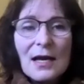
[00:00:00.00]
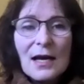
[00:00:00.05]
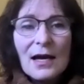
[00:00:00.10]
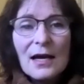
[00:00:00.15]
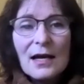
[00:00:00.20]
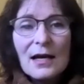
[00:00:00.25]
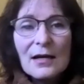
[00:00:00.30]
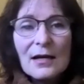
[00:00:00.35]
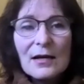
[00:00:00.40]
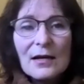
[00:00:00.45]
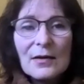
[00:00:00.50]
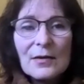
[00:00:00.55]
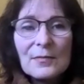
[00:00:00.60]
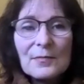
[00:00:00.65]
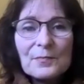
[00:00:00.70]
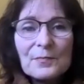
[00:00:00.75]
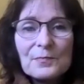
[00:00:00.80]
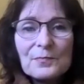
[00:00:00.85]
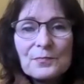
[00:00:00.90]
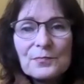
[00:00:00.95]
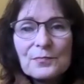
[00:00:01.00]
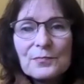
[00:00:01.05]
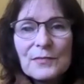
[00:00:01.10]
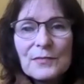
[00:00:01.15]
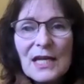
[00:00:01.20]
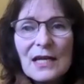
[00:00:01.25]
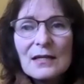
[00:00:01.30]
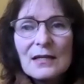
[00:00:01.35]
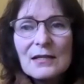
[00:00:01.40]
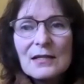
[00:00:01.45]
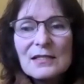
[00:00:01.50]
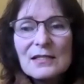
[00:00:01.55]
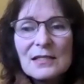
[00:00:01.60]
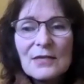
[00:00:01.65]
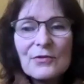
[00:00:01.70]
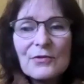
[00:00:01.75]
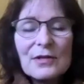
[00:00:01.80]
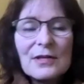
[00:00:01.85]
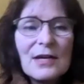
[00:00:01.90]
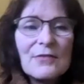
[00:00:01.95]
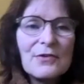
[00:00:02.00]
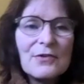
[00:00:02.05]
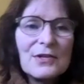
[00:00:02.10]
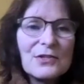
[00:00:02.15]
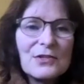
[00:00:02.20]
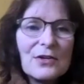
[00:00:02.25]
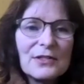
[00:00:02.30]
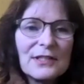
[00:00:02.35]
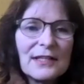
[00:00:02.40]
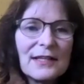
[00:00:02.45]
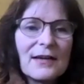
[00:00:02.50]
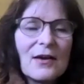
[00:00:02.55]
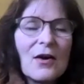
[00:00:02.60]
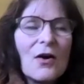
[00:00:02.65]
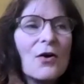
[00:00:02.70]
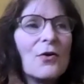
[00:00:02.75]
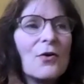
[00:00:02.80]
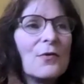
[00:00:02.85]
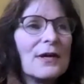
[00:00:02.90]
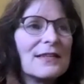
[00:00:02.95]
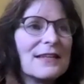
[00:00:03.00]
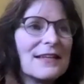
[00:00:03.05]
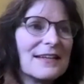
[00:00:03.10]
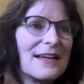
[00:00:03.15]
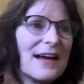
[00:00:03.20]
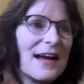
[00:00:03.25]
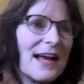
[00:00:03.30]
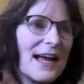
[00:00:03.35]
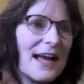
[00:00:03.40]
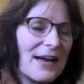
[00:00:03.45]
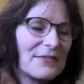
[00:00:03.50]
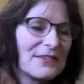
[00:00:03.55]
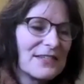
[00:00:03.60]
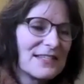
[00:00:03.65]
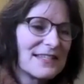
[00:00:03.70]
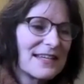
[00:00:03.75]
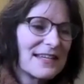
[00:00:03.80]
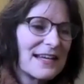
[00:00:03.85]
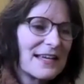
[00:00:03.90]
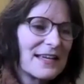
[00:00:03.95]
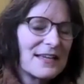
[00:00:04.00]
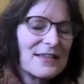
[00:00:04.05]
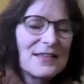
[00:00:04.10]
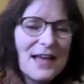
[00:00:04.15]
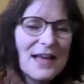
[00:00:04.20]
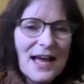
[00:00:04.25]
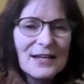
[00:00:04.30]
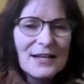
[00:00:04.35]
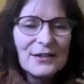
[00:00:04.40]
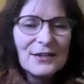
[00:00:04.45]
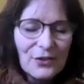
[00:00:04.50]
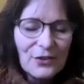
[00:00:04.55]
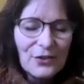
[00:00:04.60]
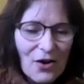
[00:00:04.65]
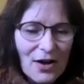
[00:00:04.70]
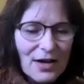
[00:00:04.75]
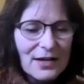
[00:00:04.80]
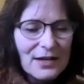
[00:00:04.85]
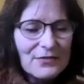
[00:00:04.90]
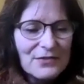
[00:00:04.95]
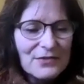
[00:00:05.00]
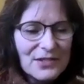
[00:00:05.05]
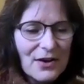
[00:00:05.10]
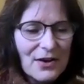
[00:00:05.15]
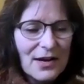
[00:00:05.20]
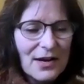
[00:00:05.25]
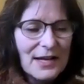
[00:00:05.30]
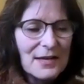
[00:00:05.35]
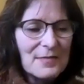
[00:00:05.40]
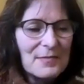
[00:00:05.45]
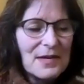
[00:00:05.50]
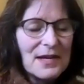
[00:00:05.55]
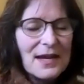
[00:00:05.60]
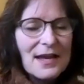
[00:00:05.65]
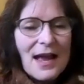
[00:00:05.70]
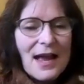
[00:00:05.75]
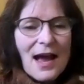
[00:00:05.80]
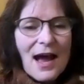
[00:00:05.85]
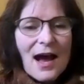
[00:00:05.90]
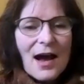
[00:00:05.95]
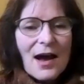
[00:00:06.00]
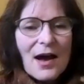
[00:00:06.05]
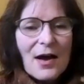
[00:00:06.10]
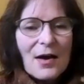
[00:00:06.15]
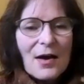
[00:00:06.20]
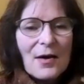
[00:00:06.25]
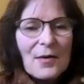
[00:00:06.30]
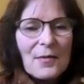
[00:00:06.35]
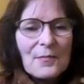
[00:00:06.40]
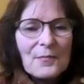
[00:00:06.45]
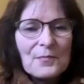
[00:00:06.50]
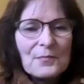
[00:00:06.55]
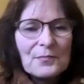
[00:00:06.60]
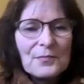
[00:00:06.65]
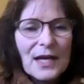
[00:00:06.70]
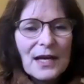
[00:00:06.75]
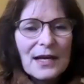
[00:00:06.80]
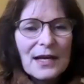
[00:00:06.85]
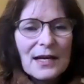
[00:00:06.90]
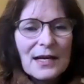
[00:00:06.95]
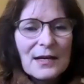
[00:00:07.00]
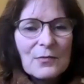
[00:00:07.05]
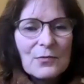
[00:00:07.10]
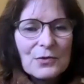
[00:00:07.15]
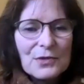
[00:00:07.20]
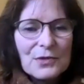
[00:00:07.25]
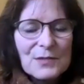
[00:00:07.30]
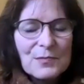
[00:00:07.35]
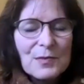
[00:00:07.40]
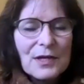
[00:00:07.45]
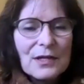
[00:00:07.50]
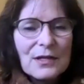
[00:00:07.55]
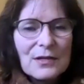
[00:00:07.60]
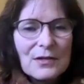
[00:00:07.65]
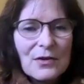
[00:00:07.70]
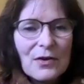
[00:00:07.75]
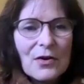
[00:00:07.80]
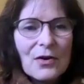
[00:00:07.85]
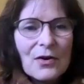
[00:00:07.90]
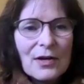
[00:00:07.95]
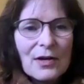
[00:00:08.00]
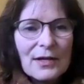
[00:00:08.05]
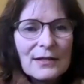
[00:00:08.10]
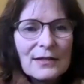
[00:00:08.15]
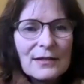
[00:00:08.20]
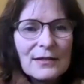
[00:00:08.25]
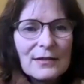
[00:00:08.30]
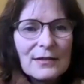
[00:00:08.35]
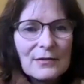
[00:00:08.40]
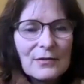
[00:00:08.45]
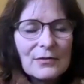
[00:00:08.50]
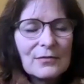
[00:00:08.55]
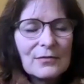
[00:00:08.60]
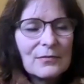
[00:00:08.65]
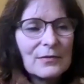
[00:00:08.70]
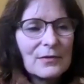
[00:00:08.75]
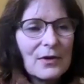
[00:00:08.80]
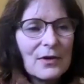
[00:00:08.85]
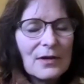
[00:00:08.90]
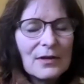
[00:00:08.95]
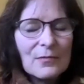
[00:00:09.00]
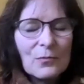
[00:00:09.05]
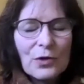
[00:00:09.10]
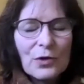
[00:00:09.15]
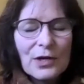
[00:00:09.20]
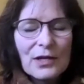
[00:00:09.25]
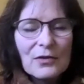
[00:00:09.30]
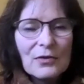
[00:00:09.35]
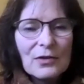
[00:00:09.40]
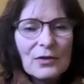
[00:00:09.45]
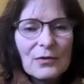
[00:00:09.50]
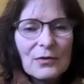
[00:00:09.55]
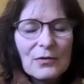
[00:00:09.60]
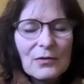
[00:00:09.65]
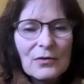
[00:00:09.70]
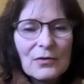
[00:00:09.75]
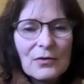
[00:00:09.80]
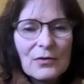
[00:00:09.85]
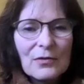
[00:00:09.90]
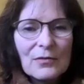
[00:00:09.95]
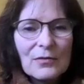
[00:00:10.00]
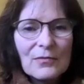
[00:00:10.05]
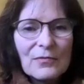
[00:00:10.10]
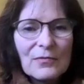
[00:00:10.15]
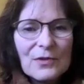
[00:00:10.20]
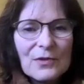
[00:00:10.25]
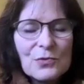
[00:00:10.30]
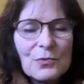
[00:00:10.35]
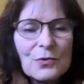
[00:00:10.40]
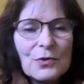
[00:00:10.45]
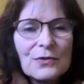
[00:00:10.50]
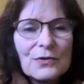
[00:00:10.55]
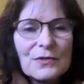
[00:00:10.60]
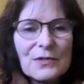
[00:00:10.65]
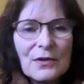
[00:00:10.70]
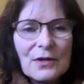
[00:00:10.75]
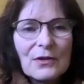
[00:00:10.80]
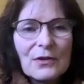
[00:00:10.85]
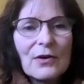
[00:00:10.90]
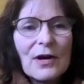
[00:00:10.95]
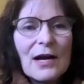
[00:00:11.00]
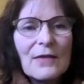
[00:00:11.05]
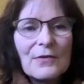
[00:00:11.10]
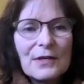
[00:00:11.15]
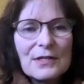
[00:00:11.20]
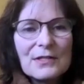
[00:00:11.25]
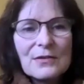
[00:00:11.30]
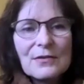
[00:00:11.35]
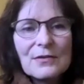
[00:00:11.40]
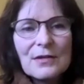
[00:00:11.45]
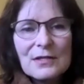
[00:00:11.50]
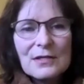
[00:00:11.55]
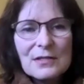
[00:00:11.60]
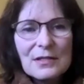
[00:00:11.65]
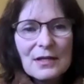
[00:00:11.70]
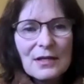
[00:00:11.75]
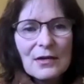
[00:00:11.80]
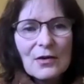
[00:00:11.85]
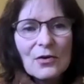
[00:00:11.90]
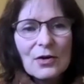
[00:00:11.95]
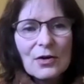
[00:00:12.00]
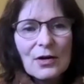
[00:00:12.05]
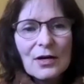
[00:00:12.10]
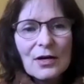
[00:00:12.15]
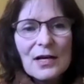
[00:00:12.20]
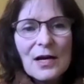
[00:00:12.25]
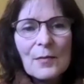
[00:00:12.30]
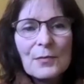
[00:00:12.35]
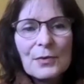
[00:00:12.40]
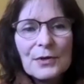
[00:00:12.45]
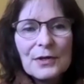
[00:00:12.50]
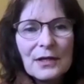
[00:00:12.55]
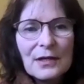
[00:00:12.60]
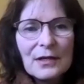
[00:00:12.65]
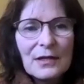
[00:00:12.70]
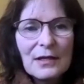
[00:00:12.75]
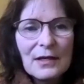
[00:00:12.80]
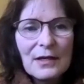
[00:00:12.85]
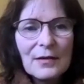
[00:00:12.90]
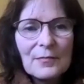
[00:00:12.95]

yeah, it's never a dull day. Oh, and then I have to say, a lot of time I will spend on working on visuals, on graphics, on things that are accompanying